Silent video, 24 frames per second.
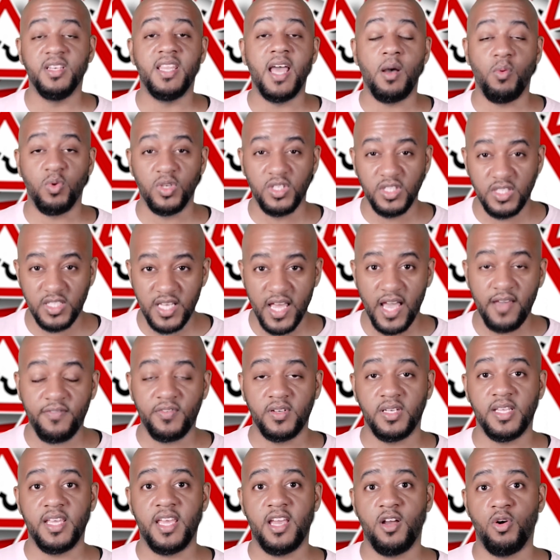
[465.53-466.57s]
That will
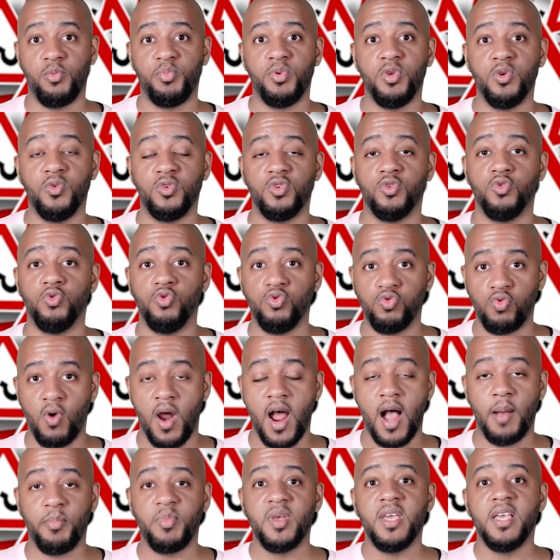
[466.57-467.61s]
definitely help you to
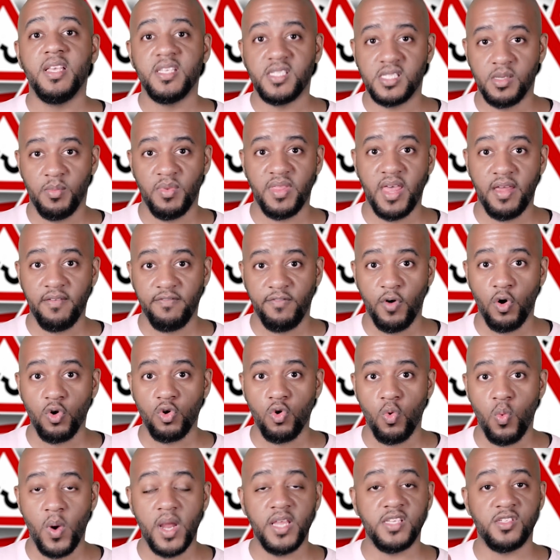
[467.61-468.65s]
drop some of that
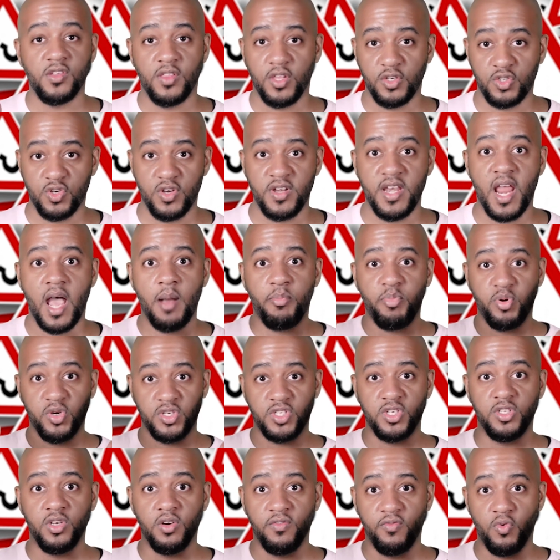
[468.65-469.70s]
vocal weight so that you're not
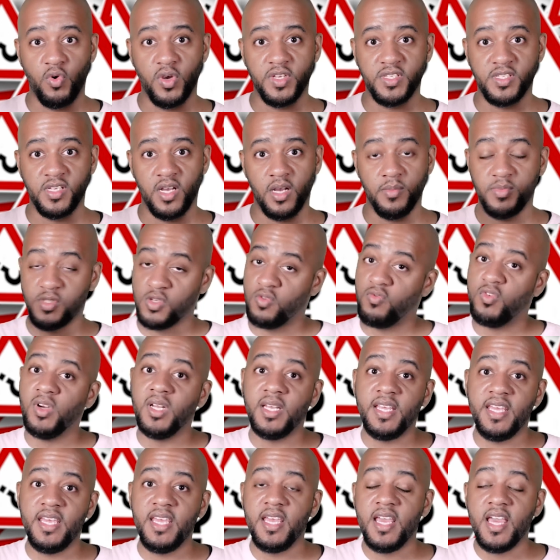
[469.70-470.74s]
pushing your voice up. So
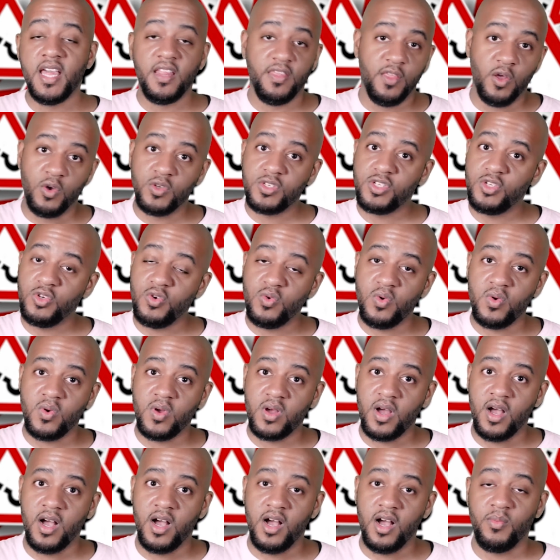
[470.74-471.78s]
really, those two
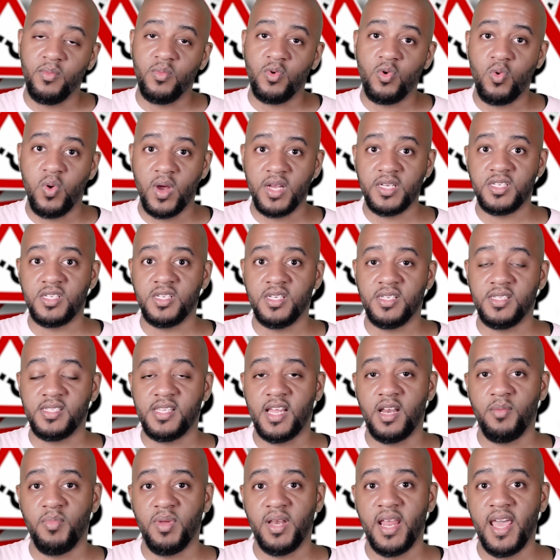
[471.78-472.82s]
questions
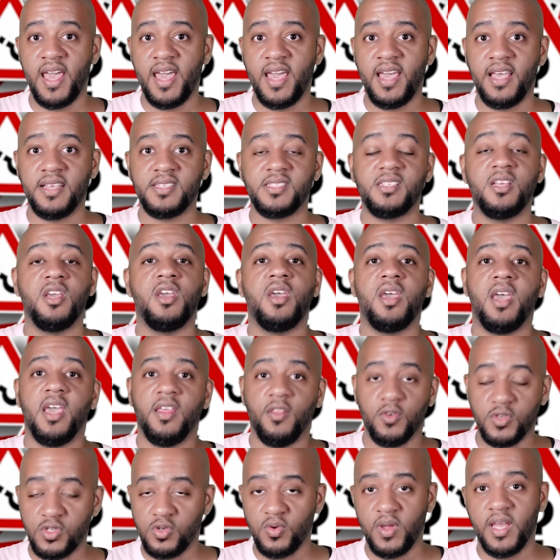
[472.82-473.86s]
that have been asked and
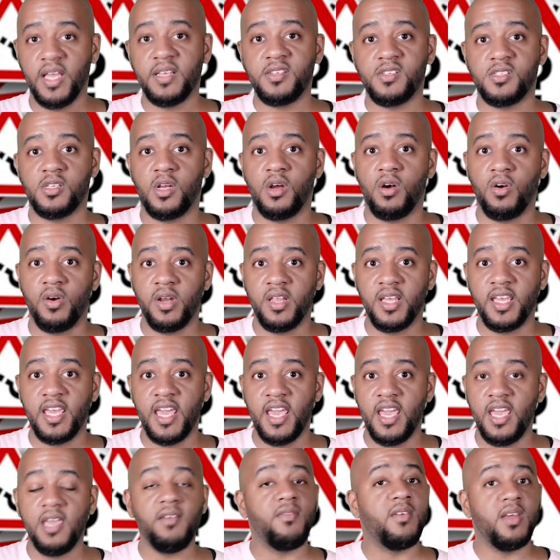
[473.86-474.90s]
those two answers I already
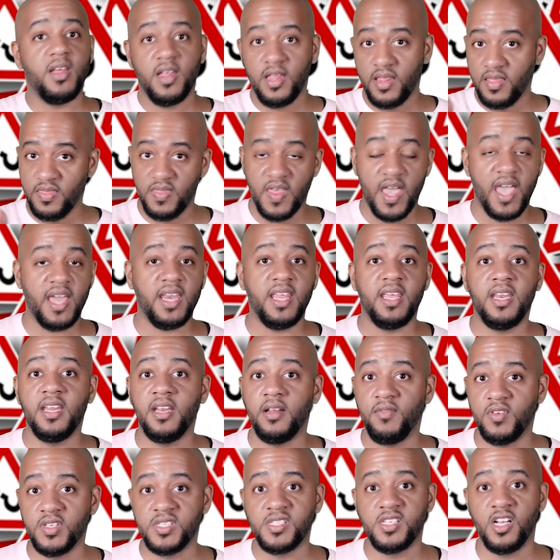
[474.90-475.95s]
gave, that in and
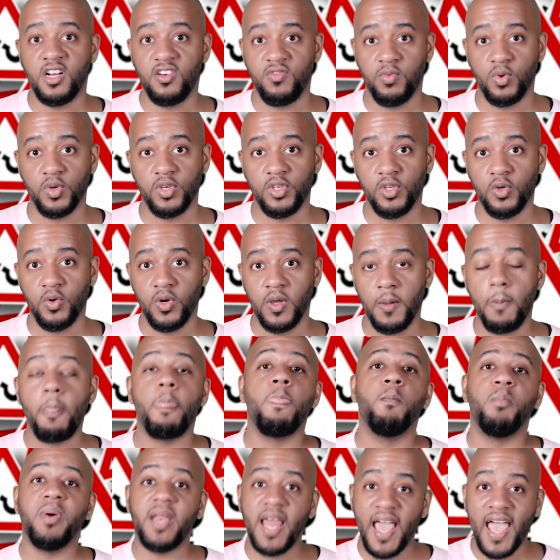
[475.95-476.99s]
of itself will do it.
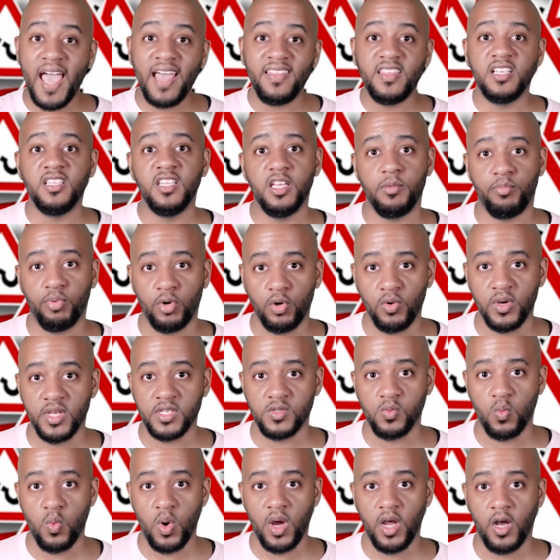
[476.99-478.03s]
But add the lip roll
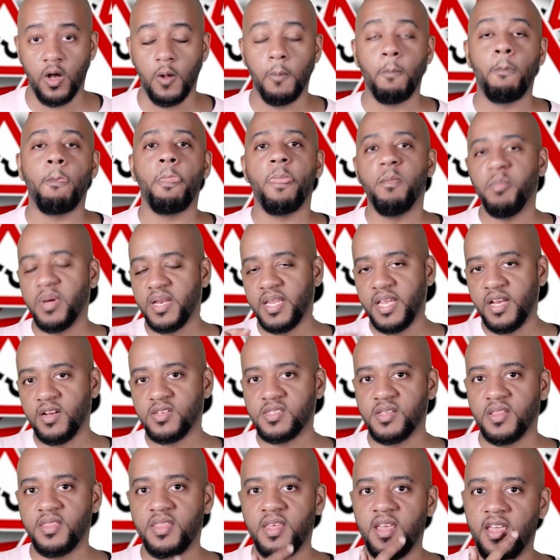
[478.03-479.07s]
as well. But
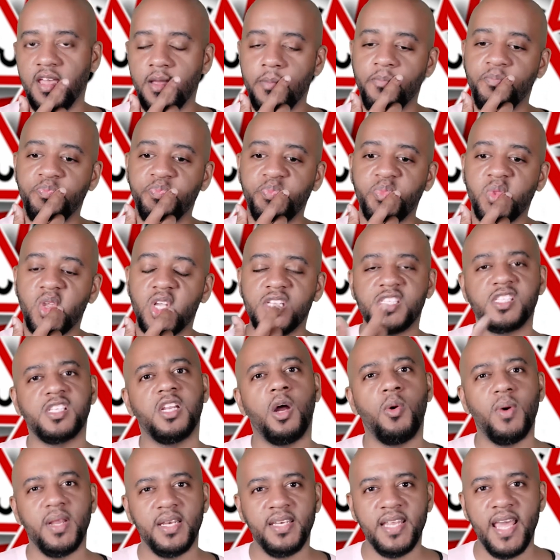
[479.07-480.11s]
here's the thing,
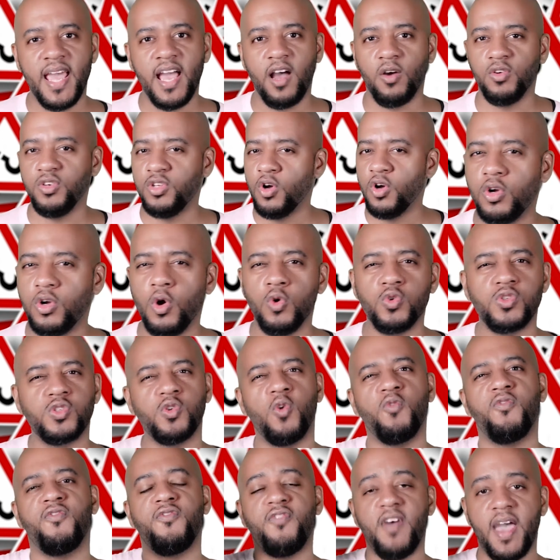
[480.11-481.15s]
slow it down. go
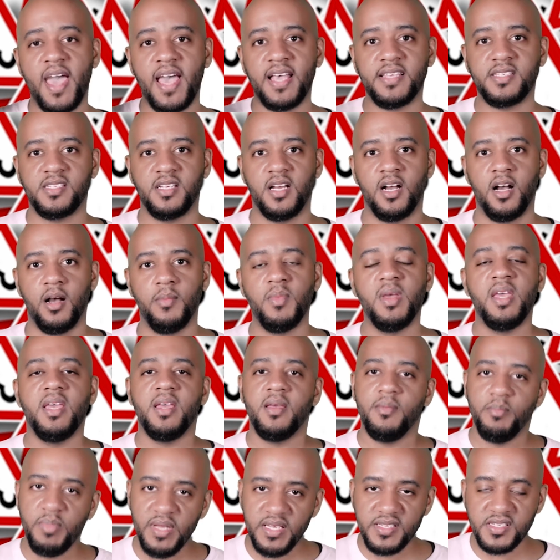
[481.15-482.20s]
so fast up.
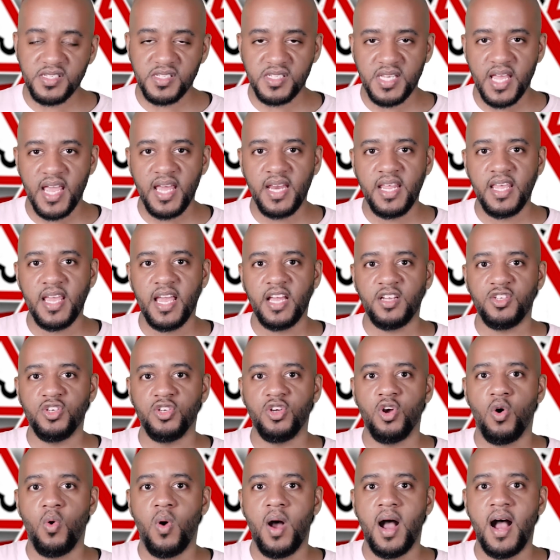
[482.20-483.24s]
Be steady as you
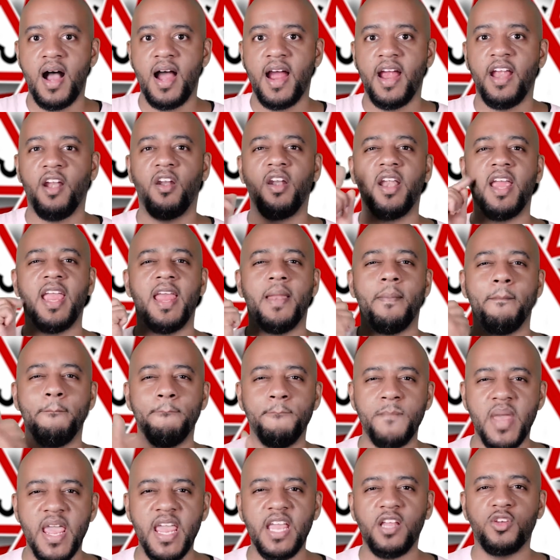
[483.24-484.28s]
go higher
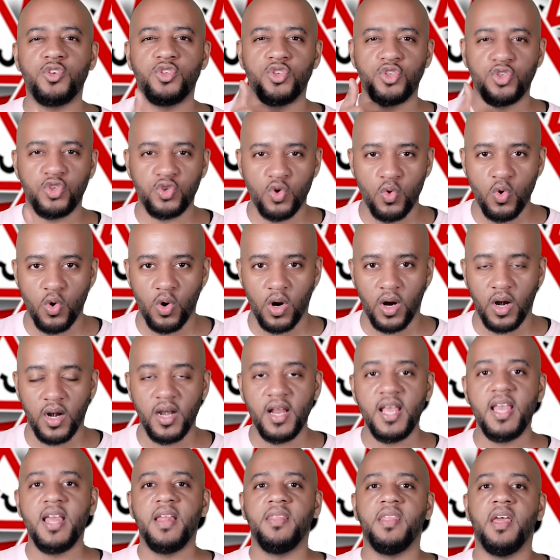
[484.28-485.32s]
and make sure
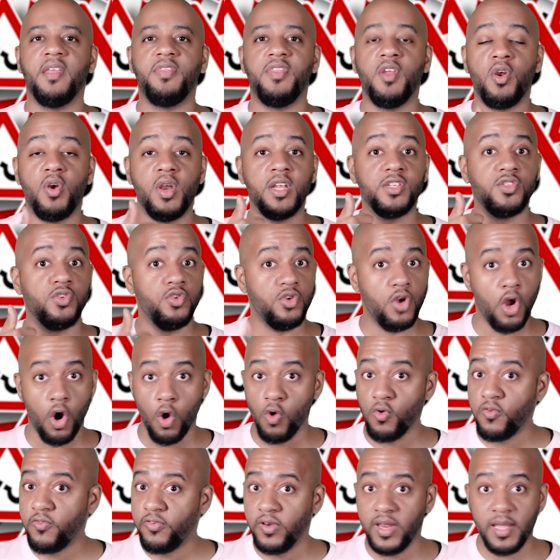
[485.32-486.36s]
that there is
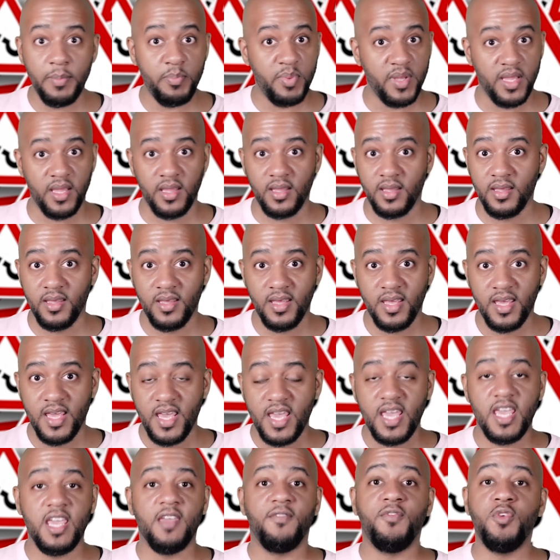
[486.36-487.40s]
no flipping.
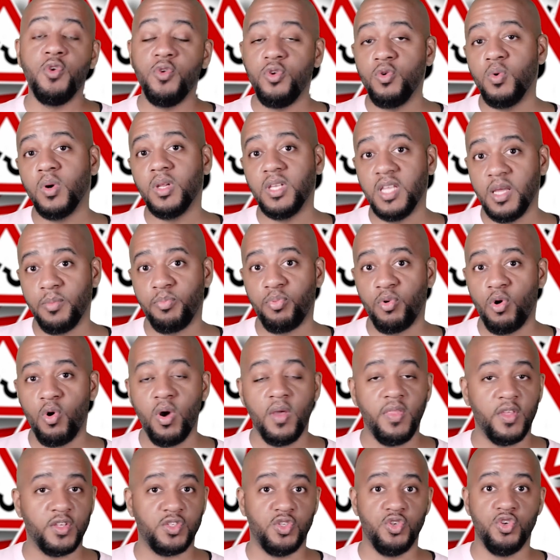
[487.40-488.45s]
If you do a lip roll
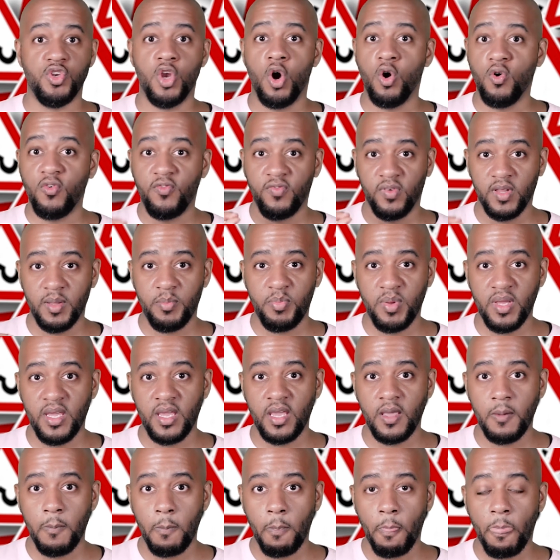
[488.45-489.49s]
and there's no
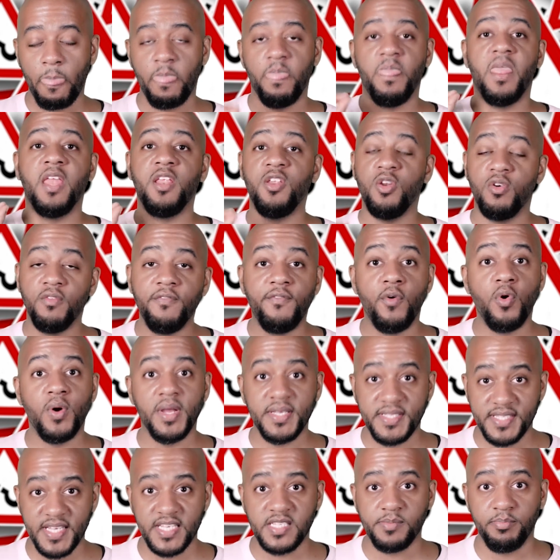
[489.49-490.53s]
flipping, then your
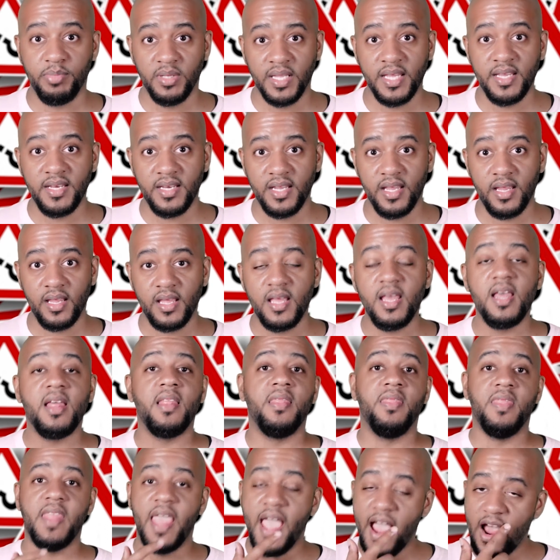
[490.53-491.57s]
voice is blending.
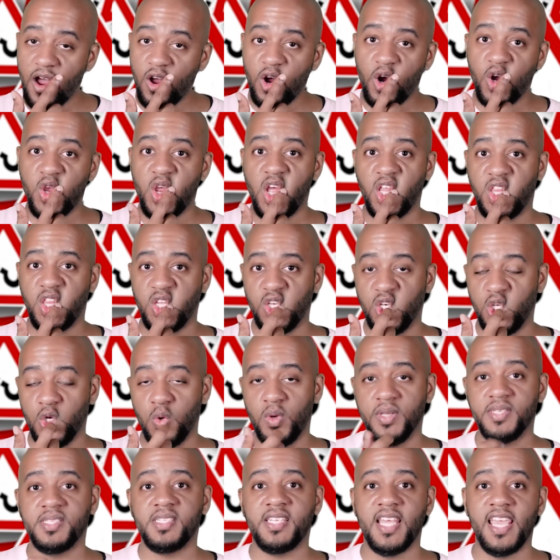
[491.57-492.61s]
Now all you have to do
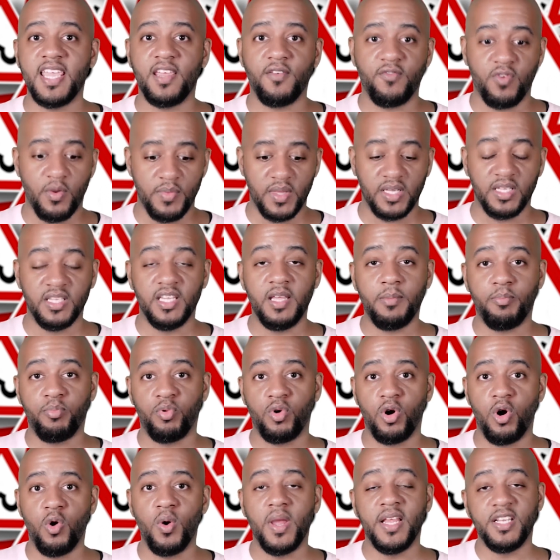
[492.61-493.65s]
is take it from the lip
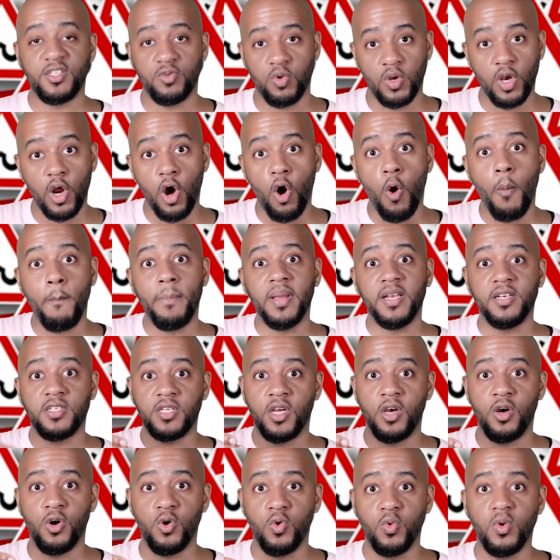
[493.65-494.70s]
roll into an open
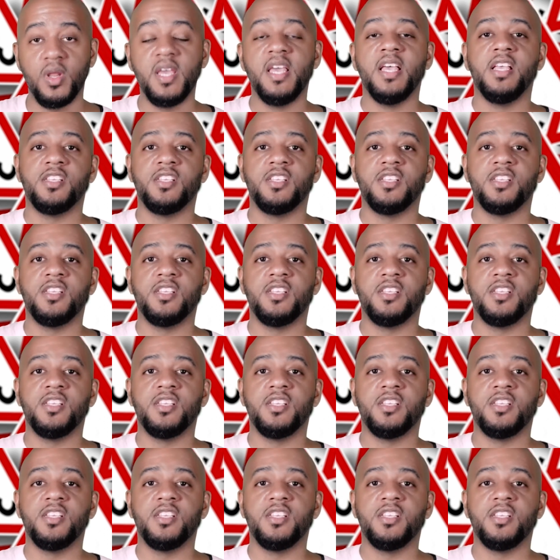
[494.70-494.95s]
tone.